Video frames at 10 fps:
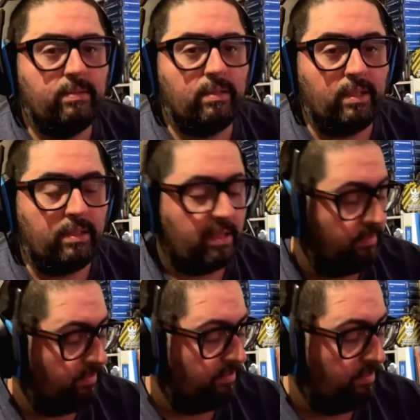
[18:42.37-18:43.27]

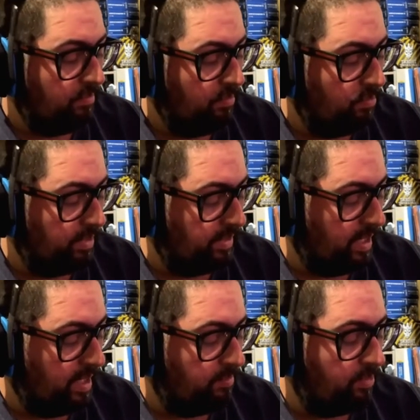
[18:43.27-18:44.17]
of what they
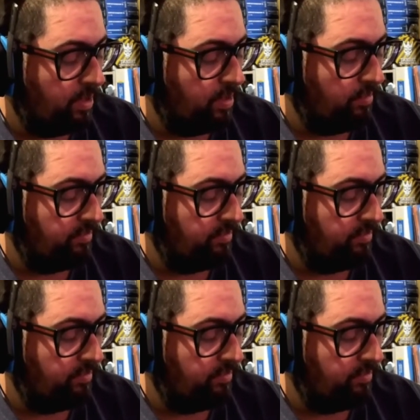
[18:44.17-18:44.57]
had brought out